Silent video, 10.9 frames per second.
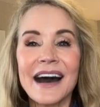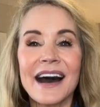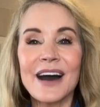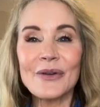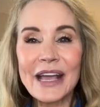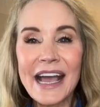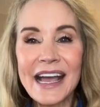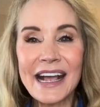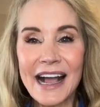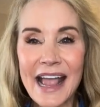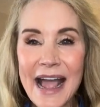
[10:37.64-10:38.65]
Okay,
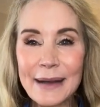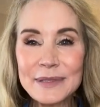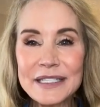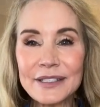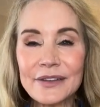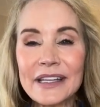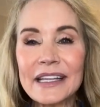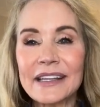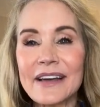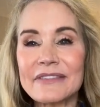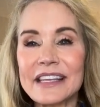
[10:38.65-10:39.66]
I absolutely
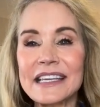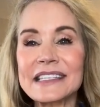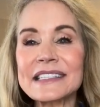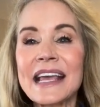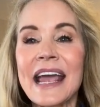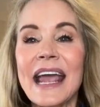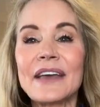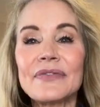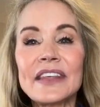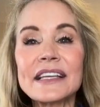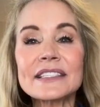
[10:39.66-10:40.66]
love these.
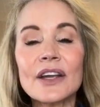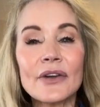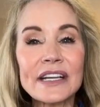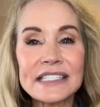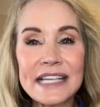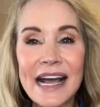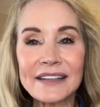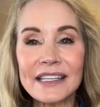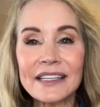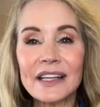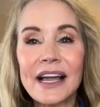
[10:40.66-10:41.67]
And these are
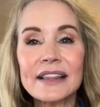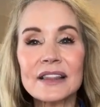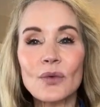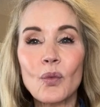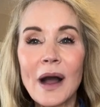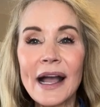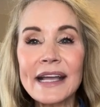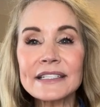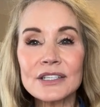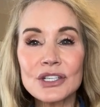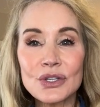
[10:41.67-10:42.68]
exactly like the
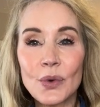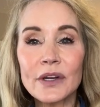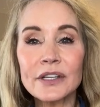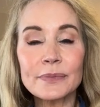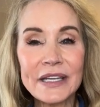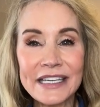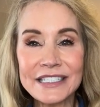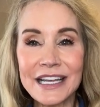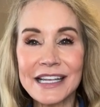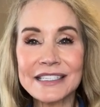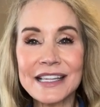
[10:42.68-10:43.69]
white short
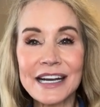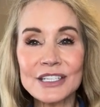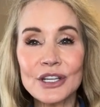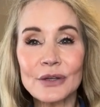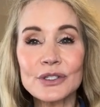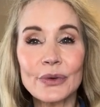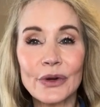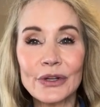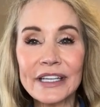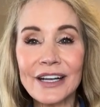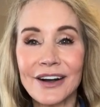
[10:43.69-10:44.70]
PJs that I showed you
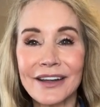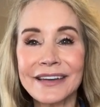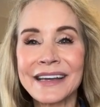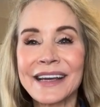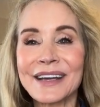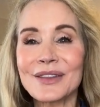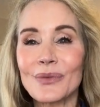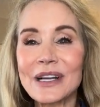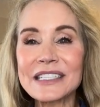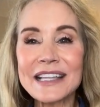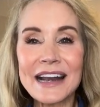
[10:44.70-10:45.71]
early on, the
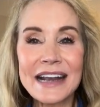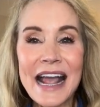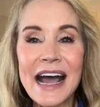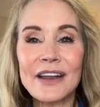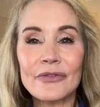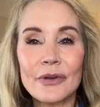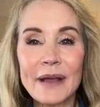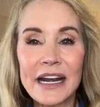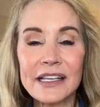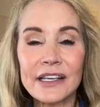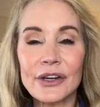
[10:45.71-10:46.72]
ones that I'd had for about
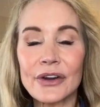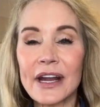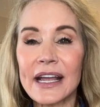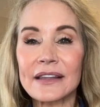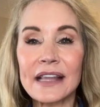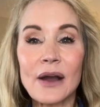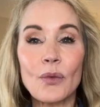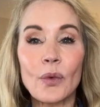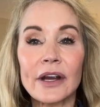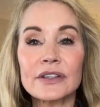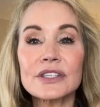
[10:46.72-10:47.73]
a year and that
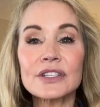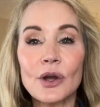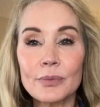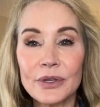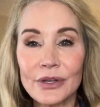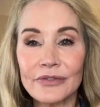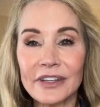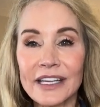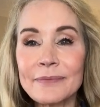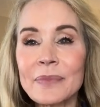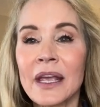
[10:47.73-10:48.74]
wear so beautifully.